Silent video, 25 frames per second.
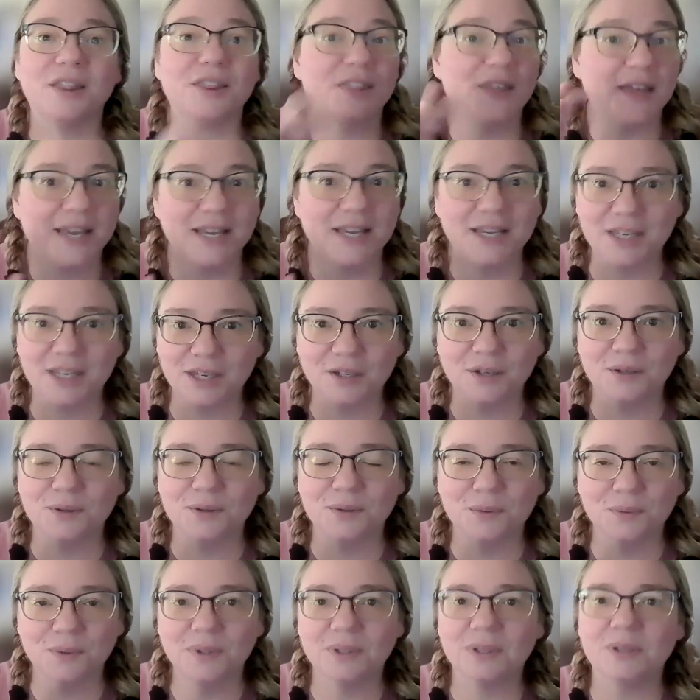thank
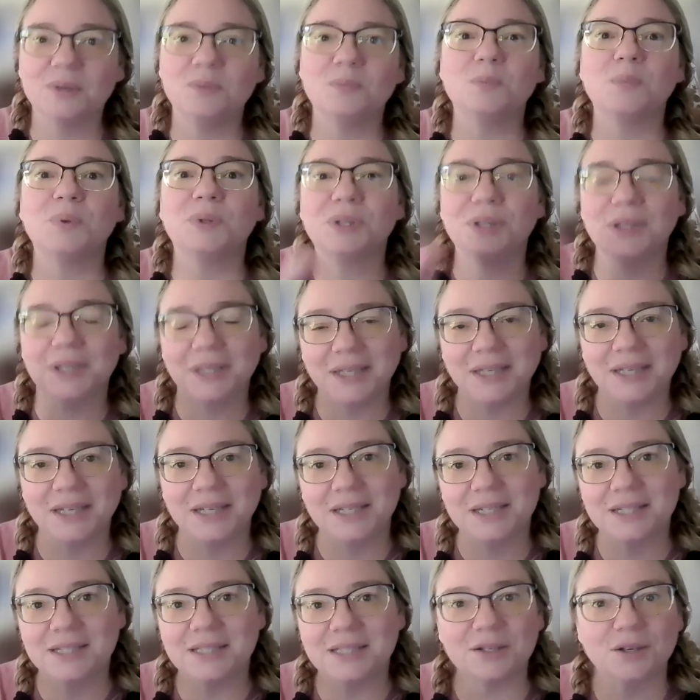you,
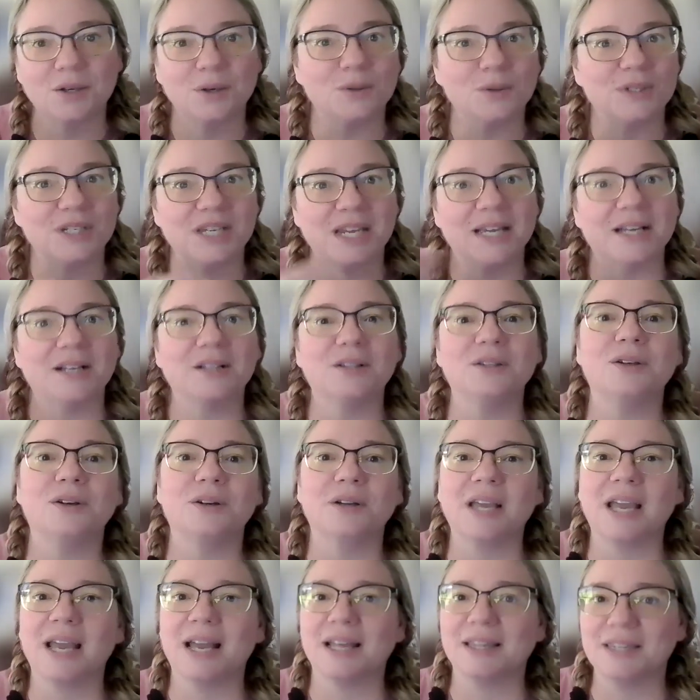please go take a
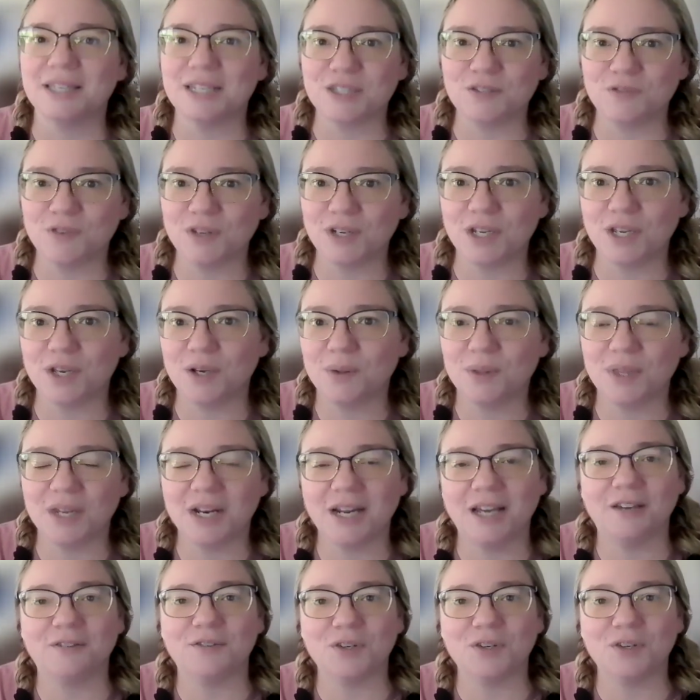look at this video
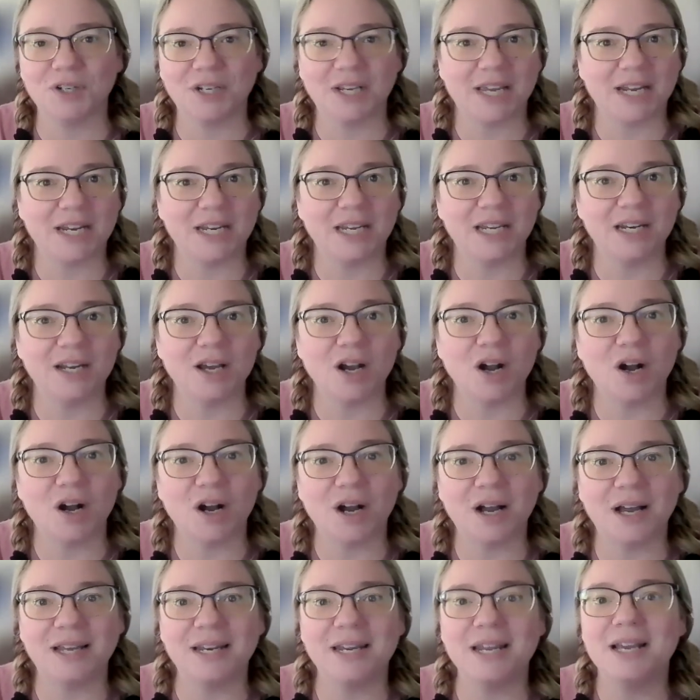that I've created
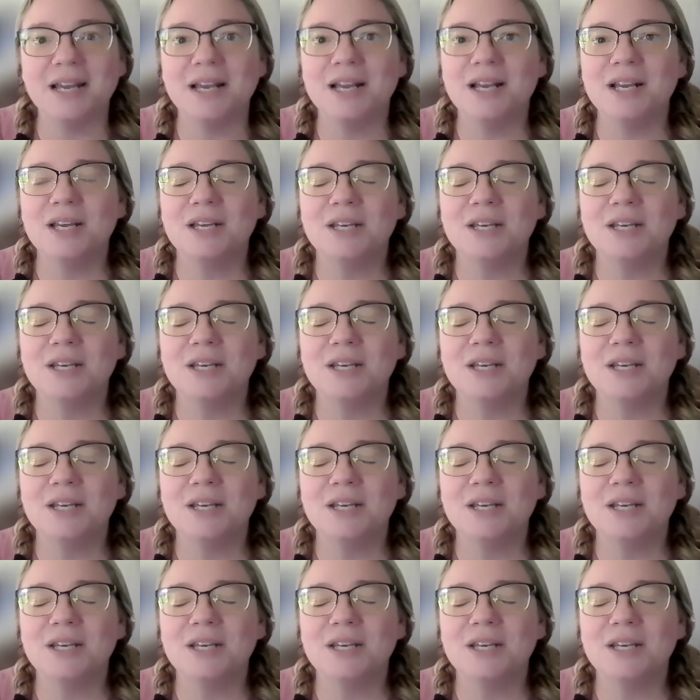on